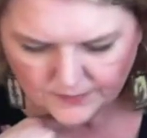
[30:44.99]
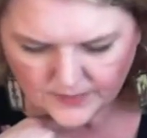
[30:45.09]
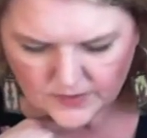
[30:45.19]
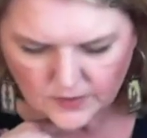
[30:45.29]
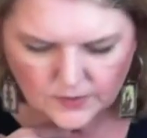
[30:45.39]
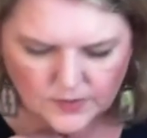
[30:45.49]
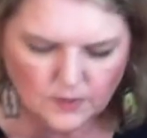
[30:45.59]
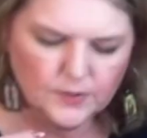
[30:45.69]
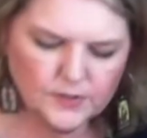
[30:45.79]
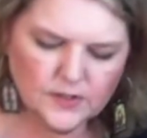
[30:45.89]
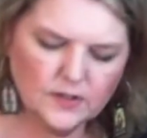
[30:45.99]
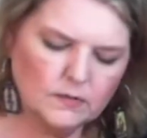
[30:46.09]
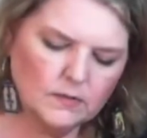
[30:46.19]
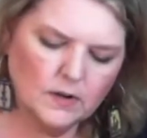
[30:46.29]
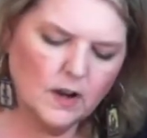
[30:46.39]
So it's almost
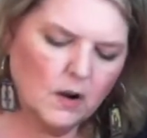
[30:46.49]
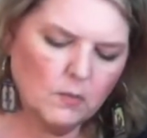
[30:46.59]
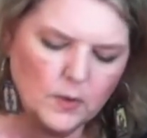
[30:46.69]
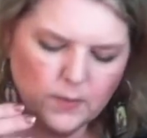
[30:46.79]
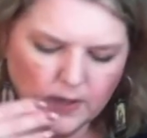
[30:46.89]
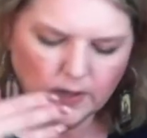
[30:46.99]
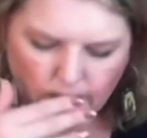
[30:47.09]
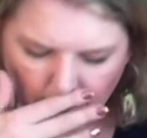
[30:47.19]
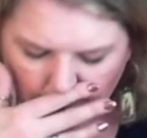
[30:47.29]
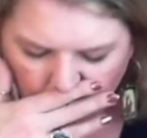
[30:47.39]
a repeat in the